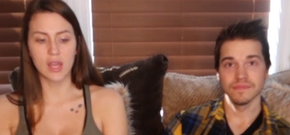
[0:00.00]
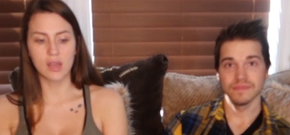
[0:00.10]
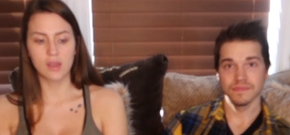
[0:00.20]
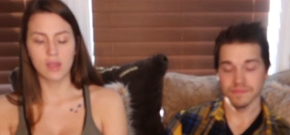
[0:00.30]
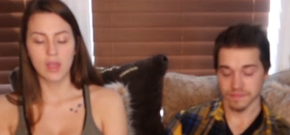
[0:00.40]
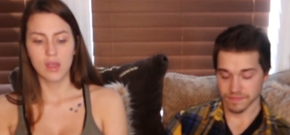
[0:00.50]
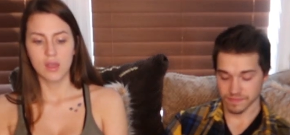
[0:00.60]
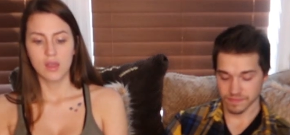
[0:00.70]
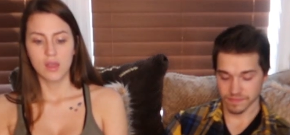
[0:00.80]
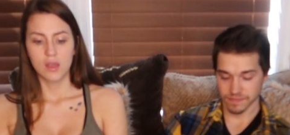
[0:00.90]
Speaker 1: like,
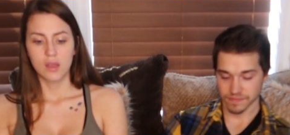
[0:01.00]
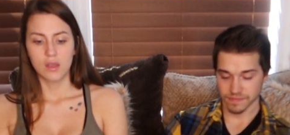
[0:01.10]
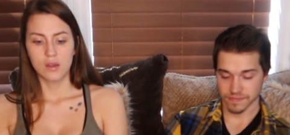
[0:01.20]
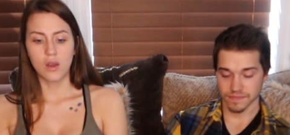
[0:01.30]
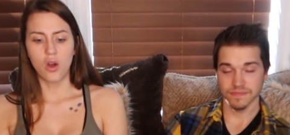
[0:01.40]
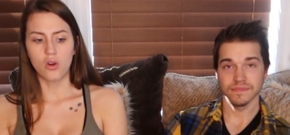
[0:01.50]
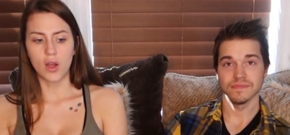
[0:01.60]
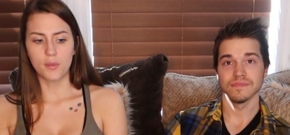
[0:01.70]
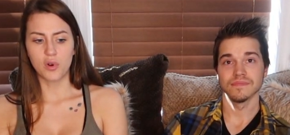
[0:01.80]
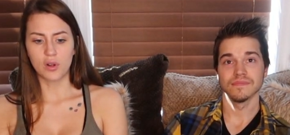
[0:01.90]

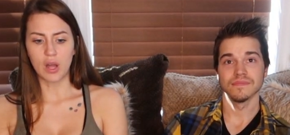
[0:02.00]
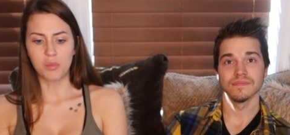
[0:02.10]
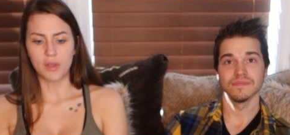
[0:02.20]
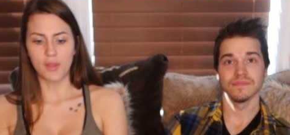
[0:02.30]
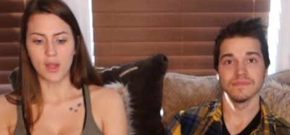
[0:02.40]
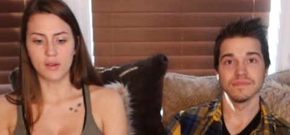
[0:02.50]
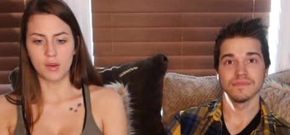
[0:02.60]
no, I broke up with that